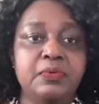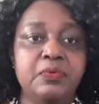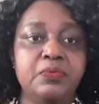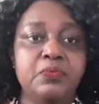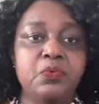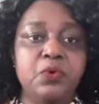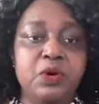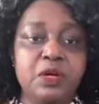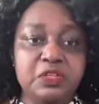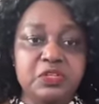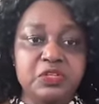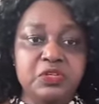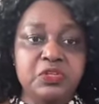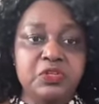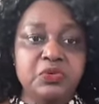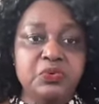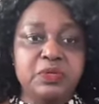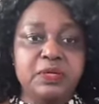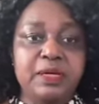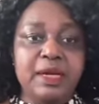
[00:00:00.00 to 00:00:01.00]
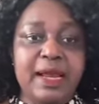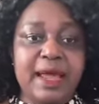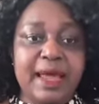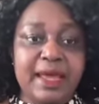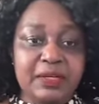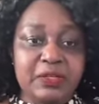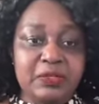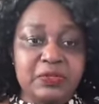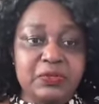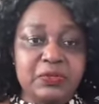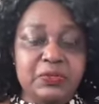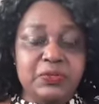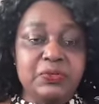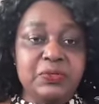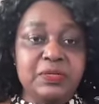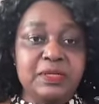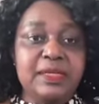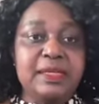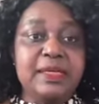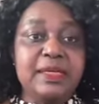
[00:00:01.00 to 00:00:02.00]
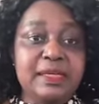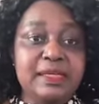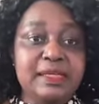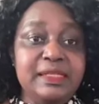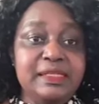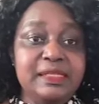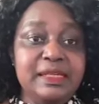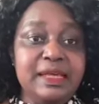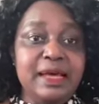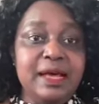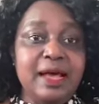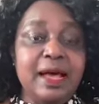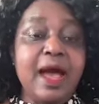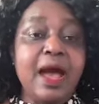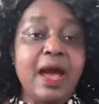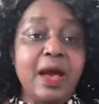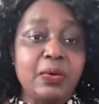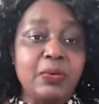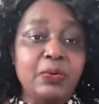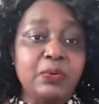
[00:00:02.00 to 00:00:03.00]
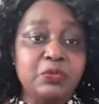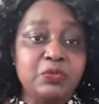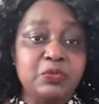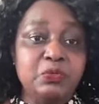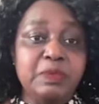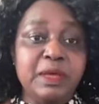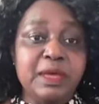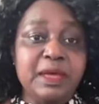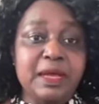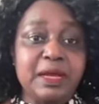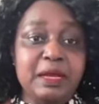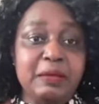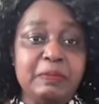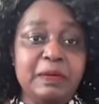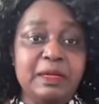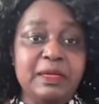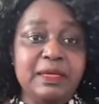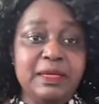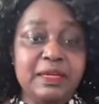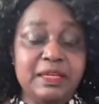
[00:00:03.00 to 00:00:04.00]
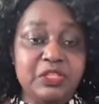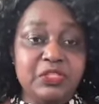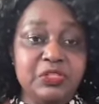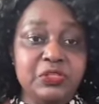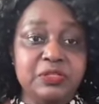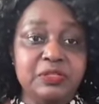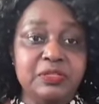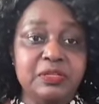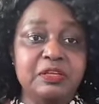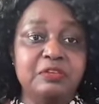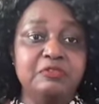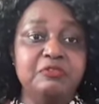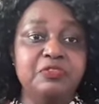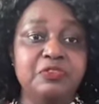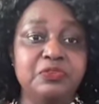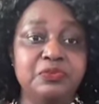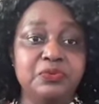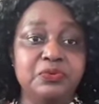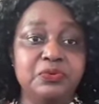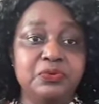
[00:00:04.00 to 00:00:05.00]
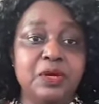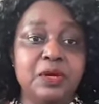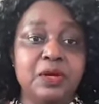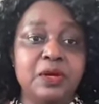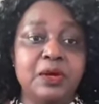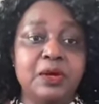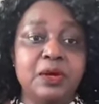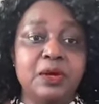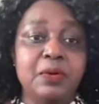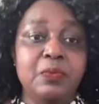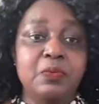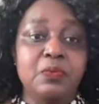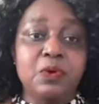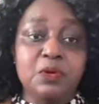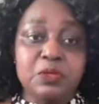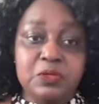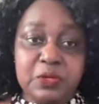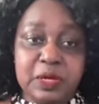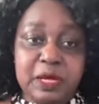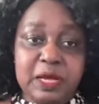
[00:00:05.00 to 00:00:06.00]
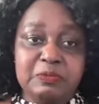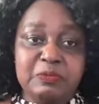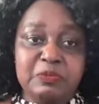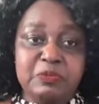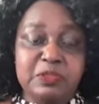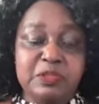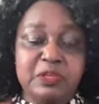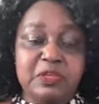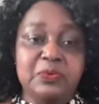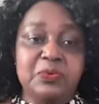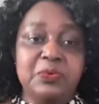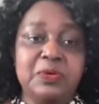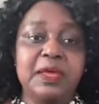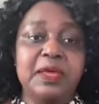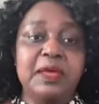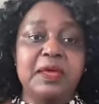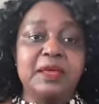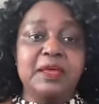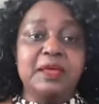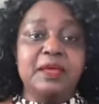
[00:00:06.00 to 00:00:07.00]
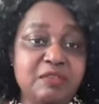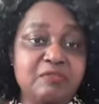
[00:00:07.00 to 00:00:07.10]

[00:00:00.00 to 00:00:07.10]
what you would like to know is how to make an application if you want to come to the UK.